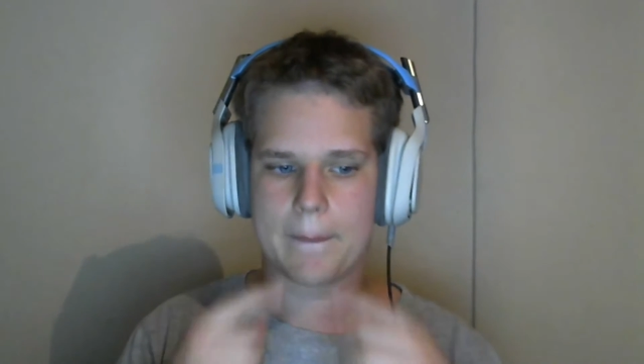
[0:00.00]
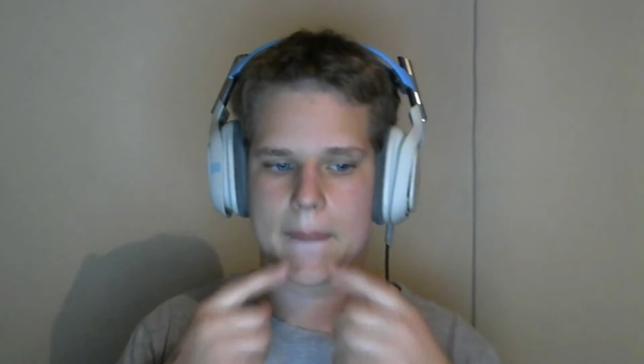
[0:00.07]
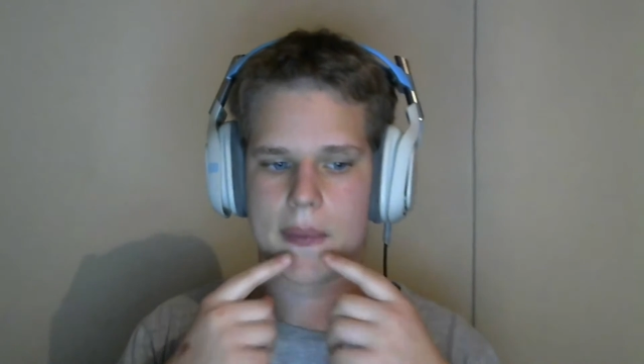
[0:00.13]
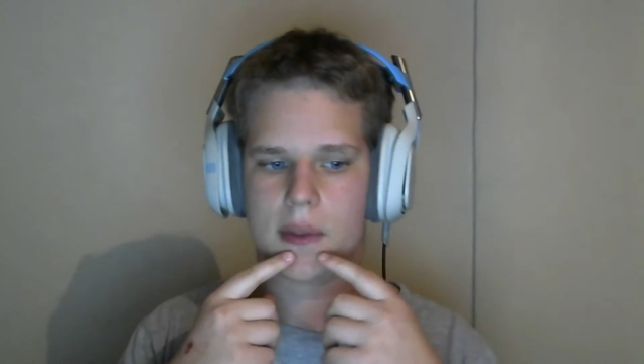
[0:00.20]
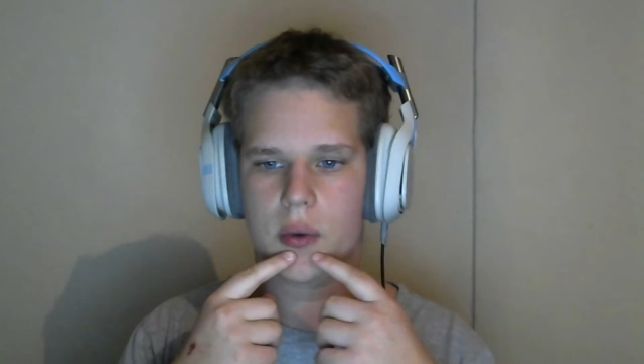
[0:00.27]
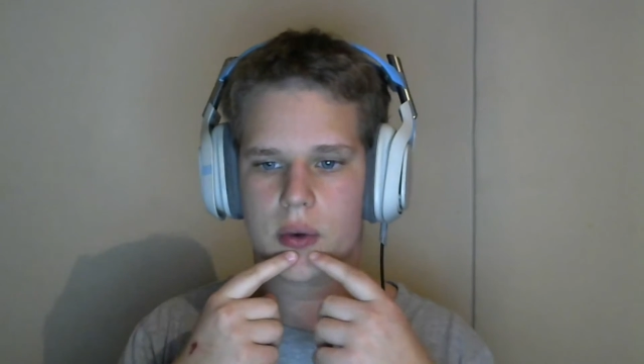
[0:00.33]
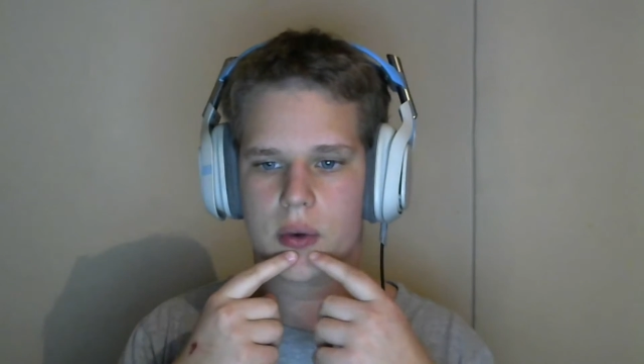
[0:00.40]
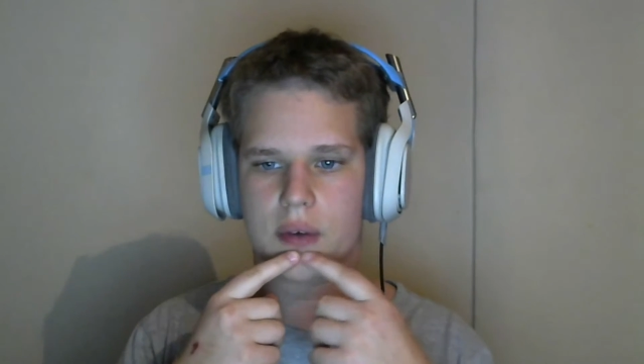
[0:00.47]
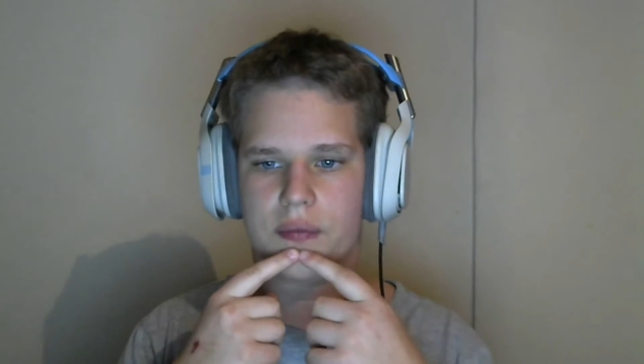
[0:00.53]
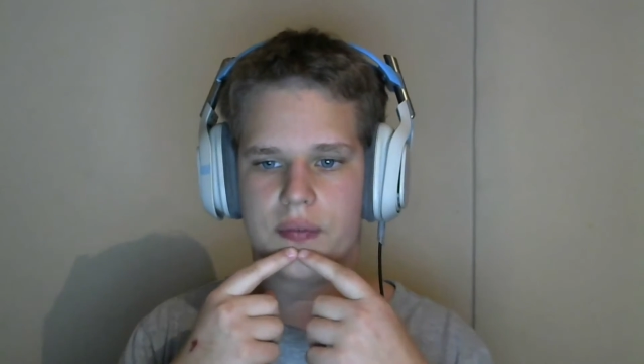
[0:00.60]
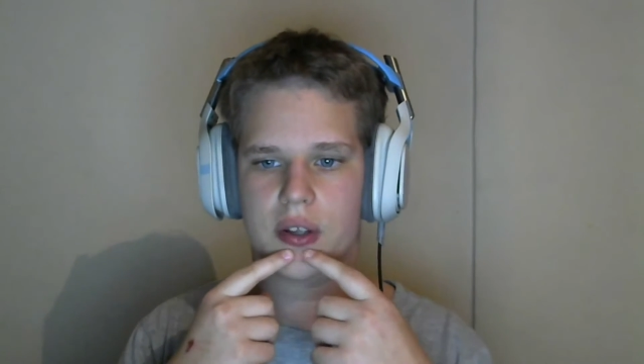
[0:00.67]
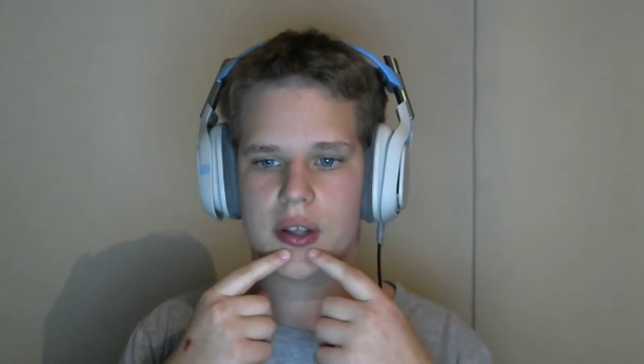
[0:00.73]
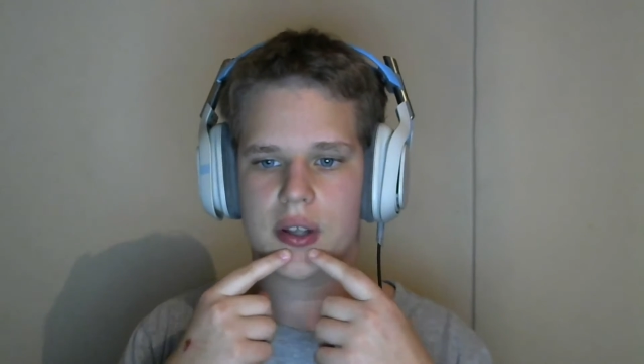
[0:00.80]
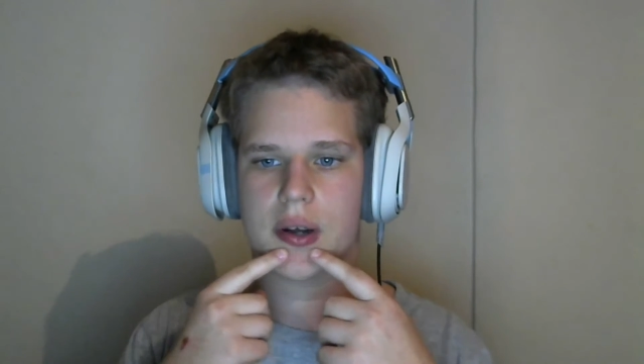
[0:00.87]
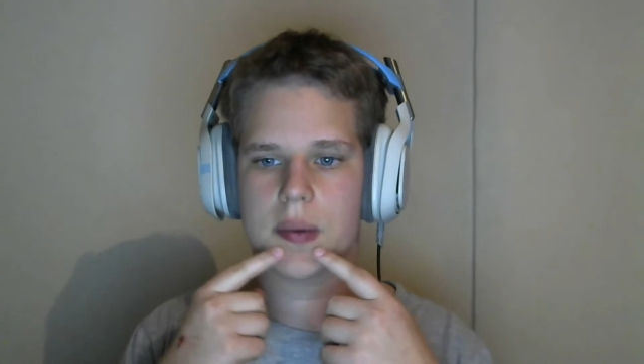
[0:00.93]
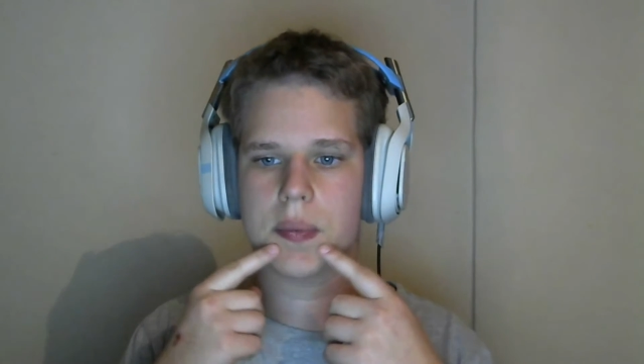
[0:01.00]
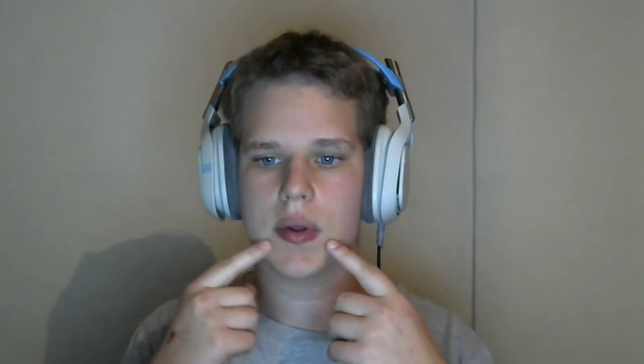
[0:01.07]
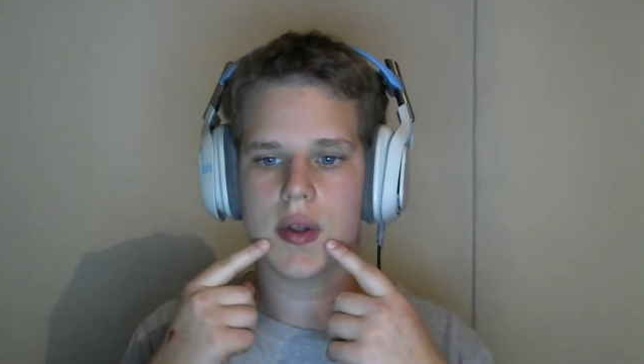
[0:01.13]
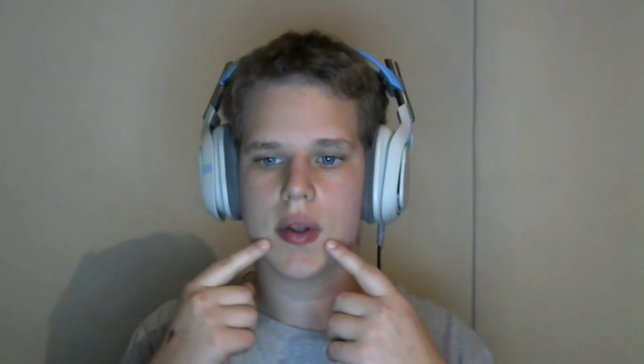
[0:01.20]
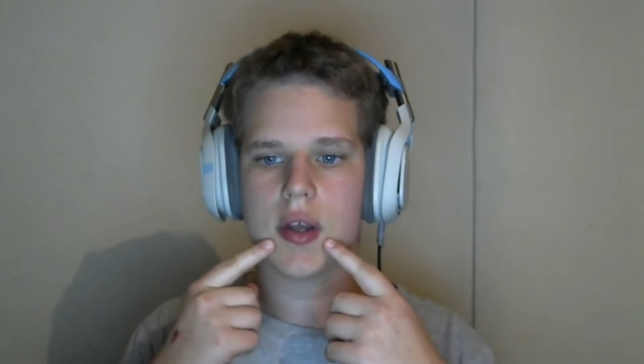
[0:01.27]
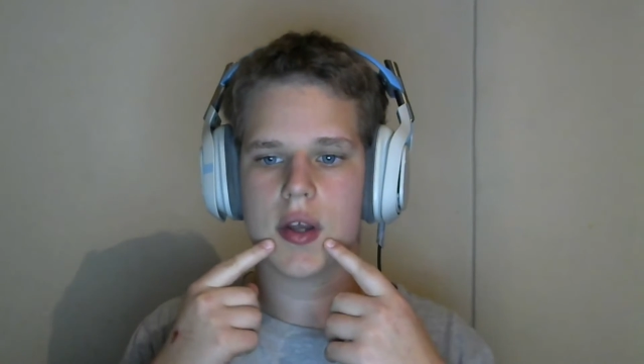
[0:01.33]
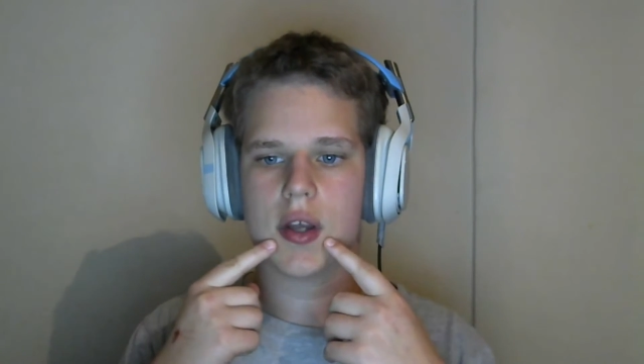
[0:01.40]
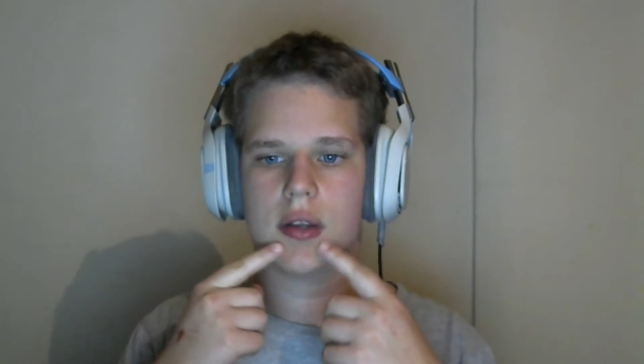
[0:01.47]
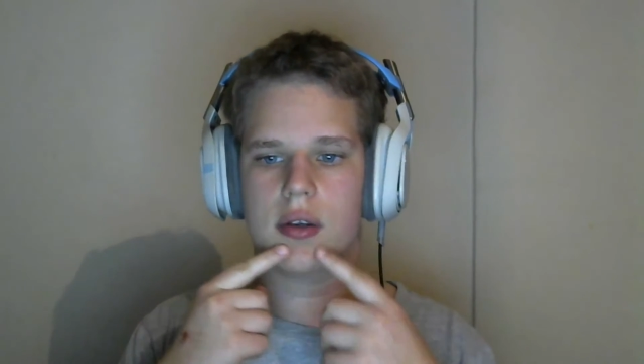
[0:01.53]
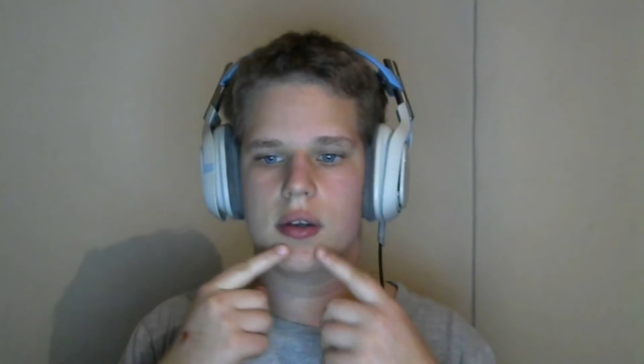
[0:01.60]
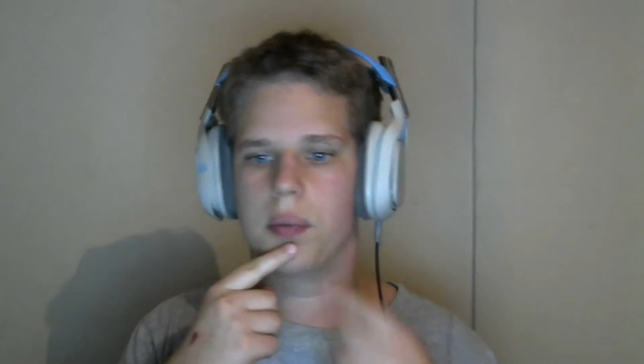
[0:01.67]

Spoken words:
you want to fill up your